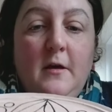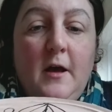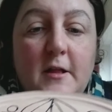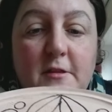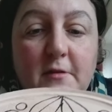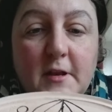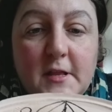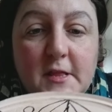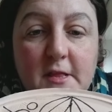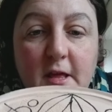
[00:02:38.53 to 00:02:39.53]
as you can
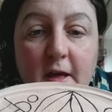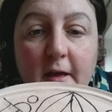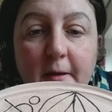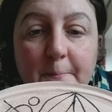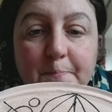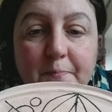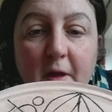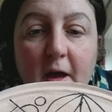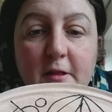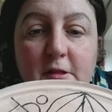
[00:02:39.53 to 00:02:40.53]
see,
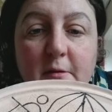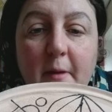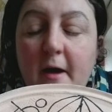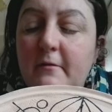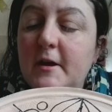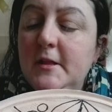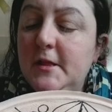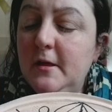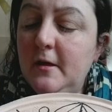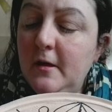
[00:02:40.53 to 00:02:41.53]
some areas
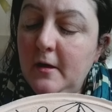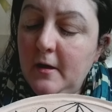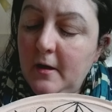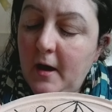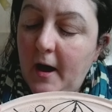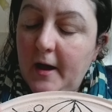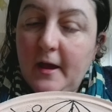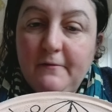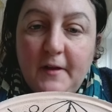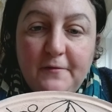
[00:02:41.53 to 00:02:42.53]
I
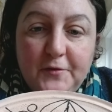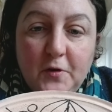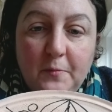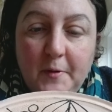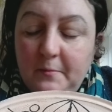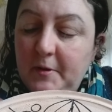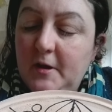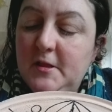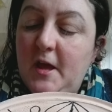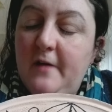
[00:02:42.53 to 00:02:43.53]
have left open
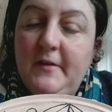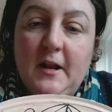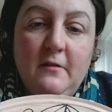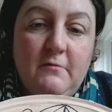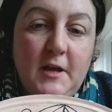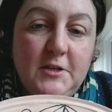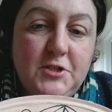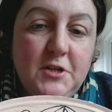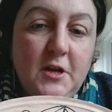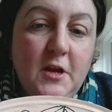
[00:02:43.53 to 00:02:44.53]
because I have a little
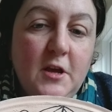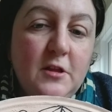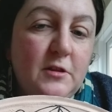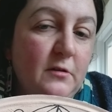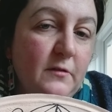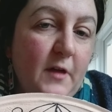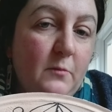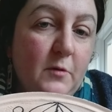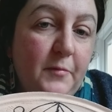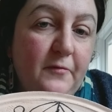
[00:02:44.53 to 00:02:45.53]
ridge. So that
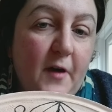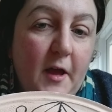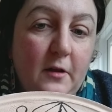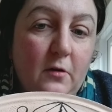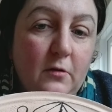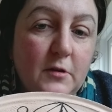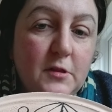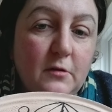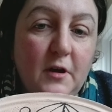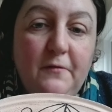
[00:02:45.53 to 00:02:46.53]
would be fine
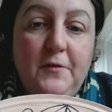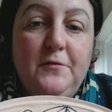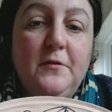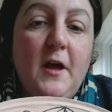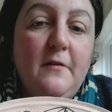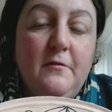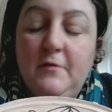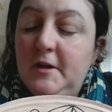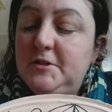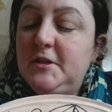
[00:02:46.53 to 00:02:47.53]
also. If you don't have a
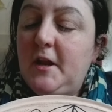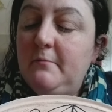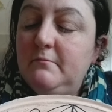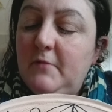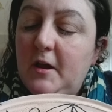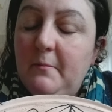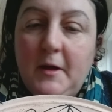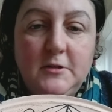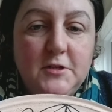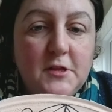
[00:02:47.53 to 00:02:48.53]
ridge, then I
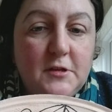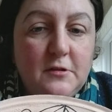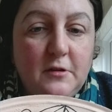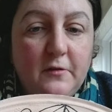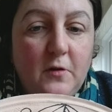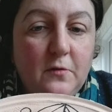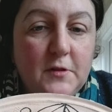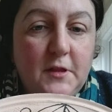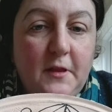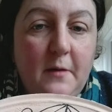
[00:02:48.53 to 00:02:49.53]
recommend just sort of
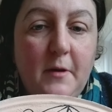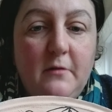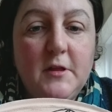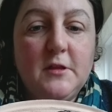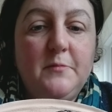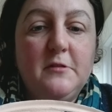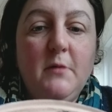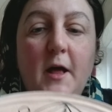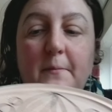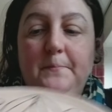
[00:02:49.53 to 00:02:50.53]
closing them areas up as
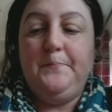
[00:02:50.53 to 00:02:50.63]
well.